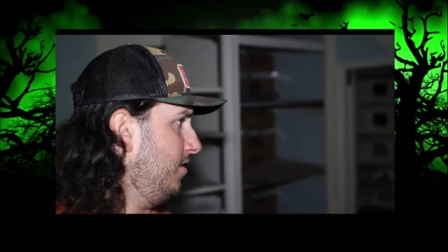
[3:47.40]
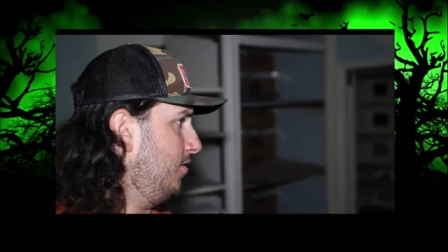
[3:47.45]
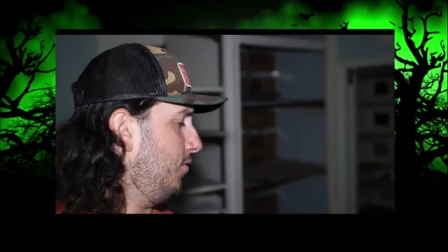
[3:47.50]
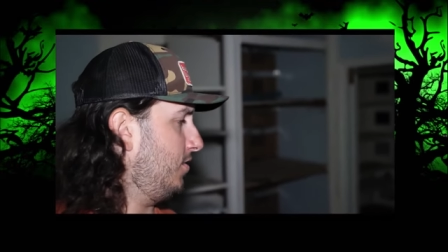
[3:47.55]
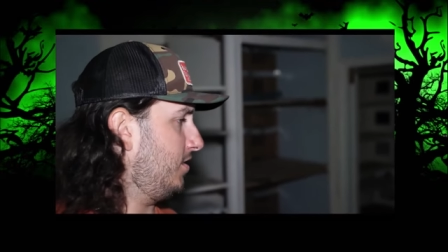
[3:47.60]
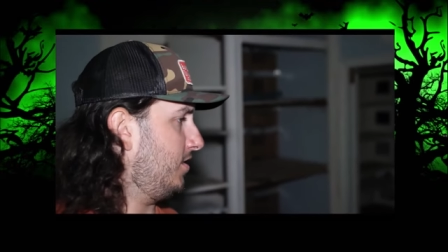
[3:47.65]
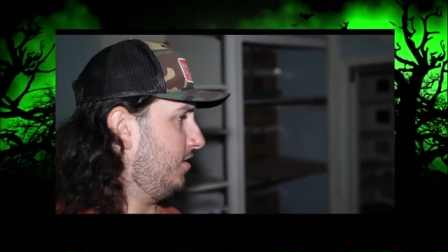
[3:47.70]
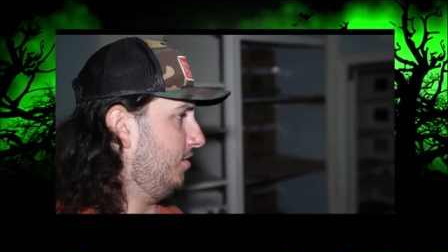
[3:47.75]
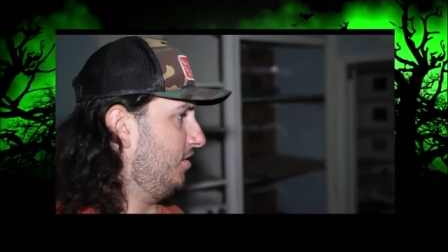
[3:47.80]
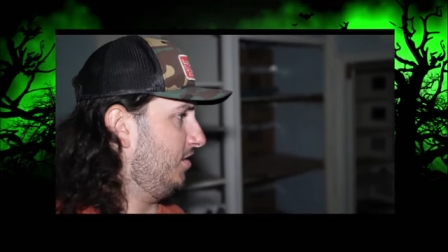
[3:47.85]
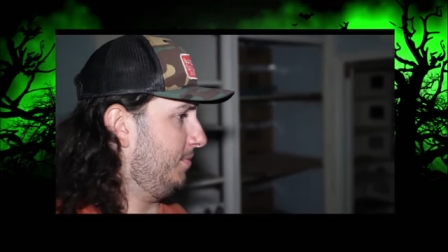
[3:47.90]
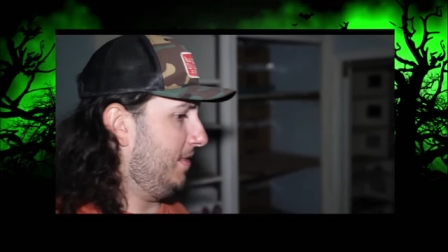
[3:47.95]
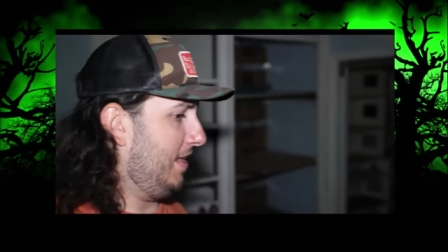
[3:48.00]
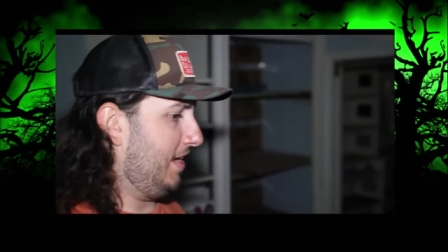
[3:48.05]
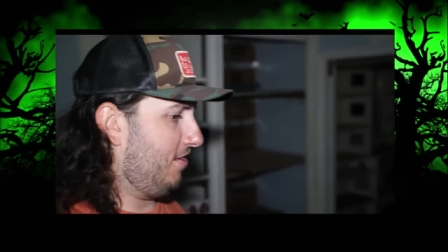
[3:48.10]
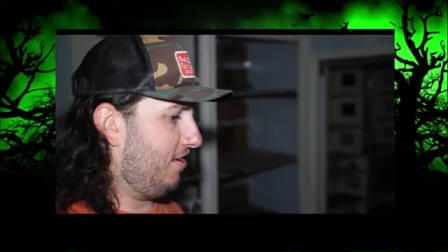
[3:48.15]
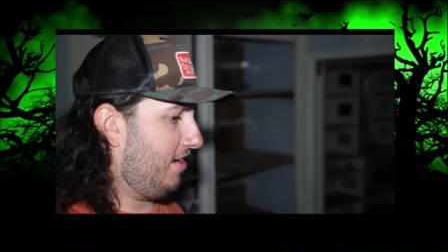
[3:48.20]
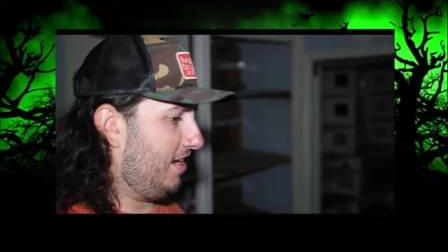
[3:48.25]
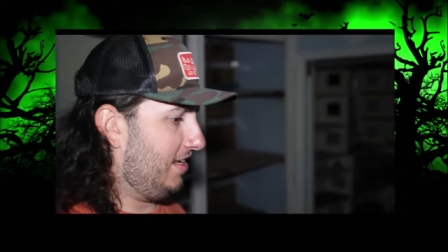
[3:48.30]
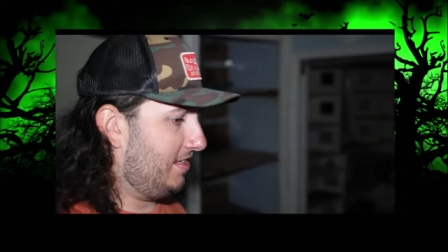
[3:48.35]
The door's closed, but
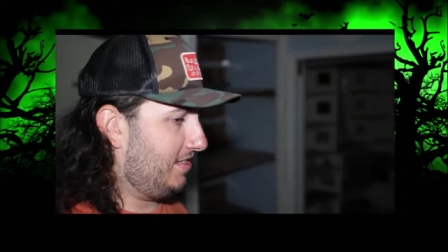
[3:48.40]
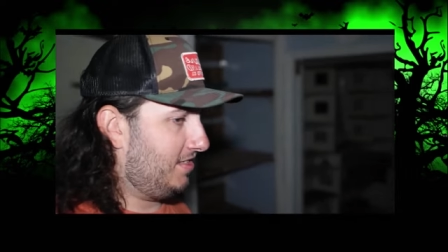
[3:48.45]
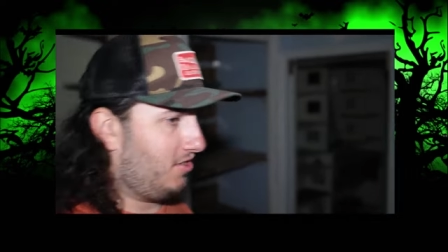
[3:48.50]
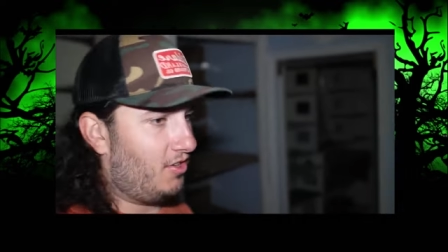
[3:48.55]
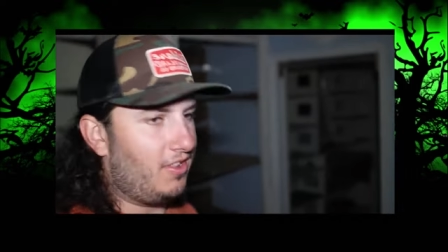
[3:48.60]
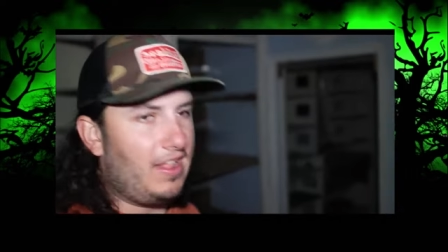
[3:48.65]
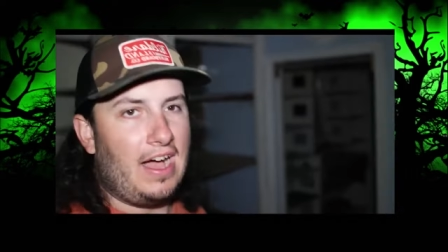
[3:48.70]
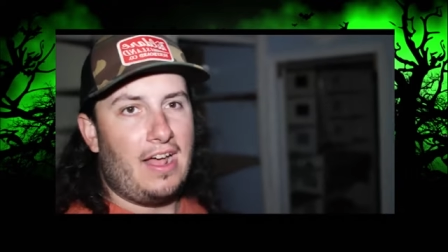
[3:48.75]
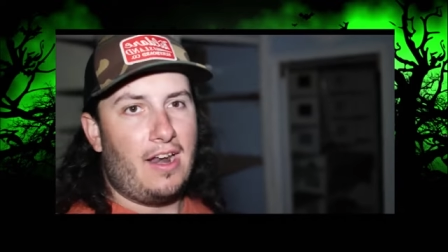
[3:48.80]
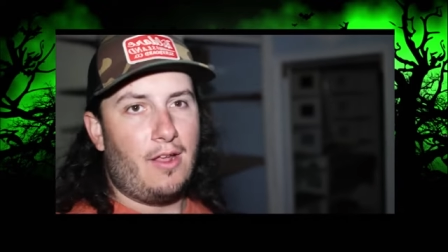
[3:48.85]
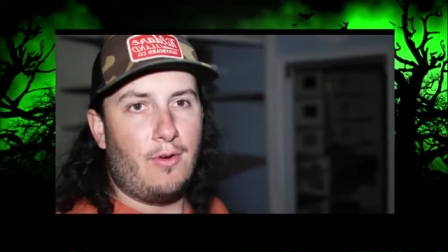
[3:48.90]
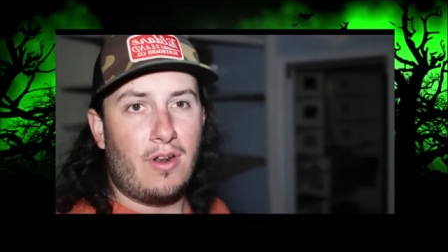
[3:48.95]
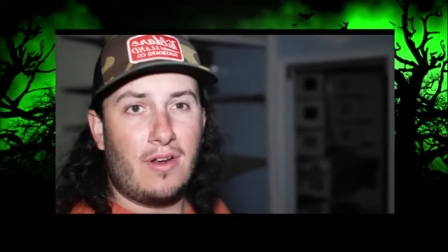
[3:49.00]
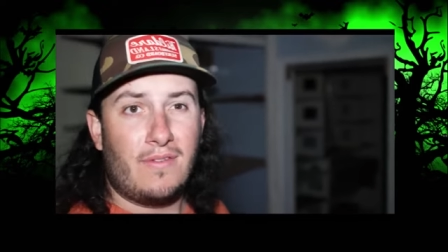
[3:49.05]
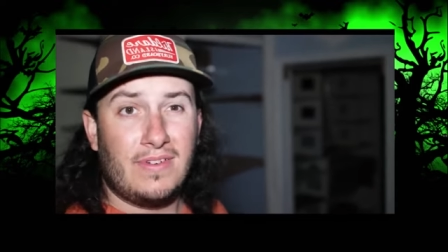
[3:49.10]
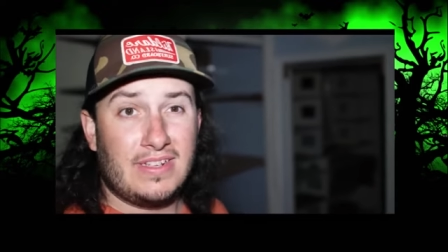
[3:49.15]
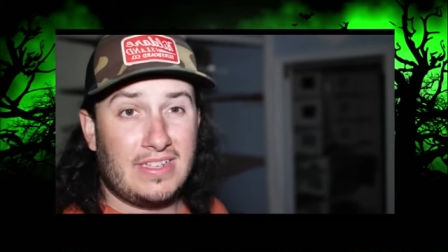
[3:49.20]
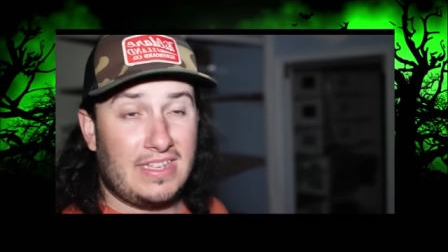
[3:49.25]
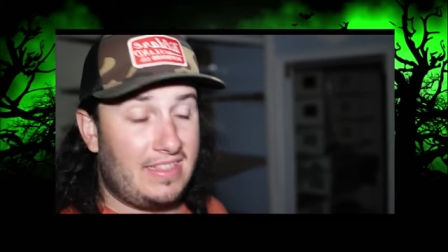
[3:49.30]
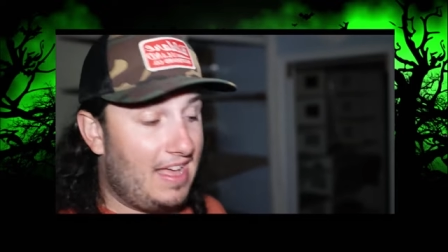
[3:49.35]
that cricket's so loud. I
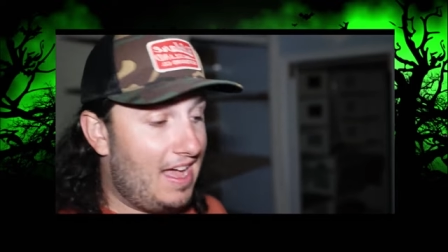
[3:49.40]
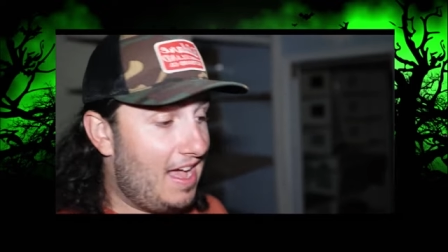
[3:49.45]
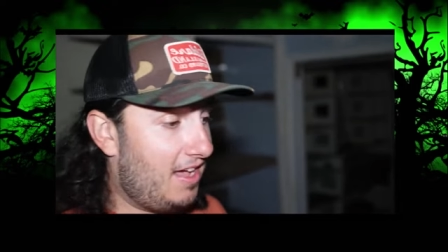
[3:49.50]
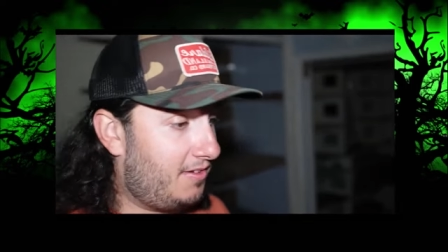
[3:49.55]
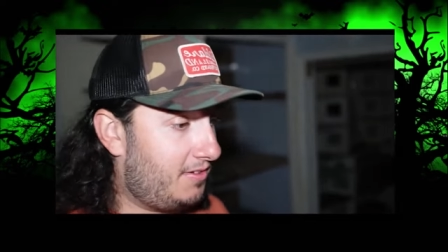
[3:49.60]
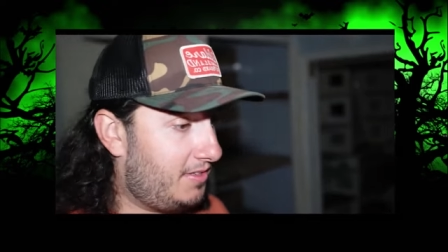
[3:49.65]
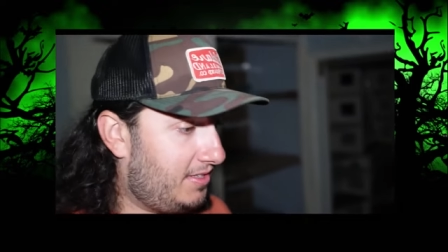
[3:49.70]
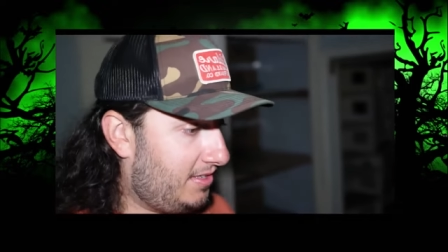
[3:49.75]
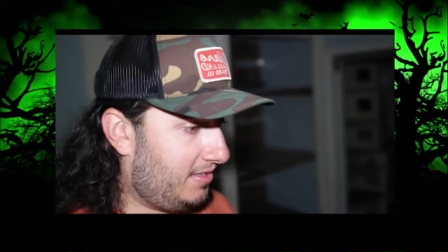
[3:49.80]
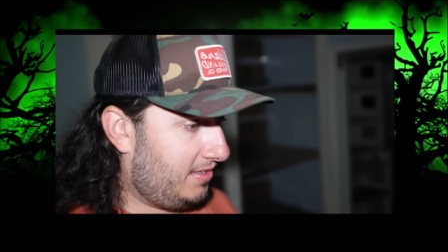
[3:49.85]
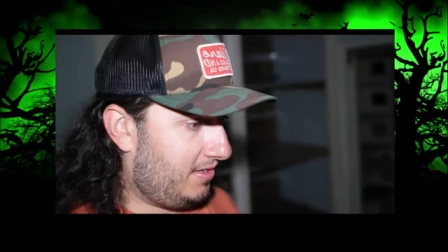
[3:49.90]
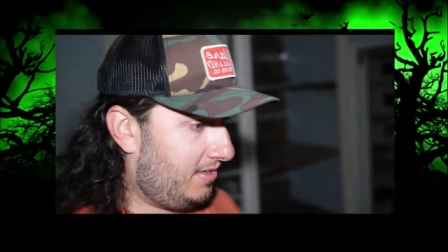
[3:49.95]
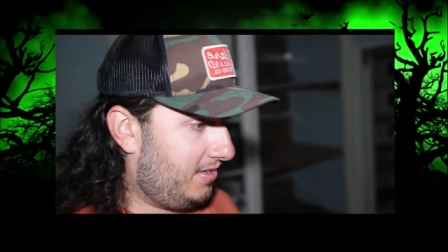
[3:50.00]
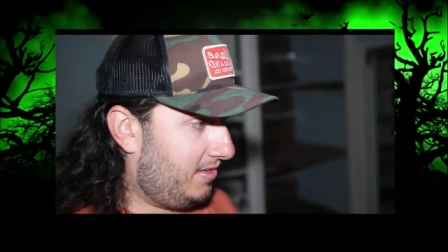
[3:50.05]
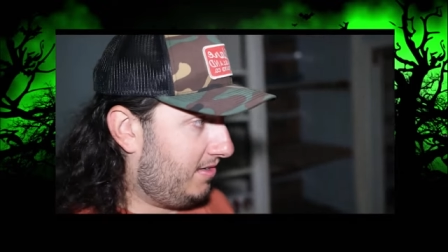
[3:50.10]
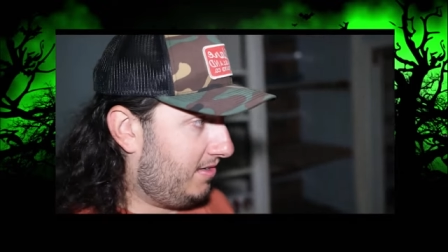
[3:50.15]
wonder if it's in the house.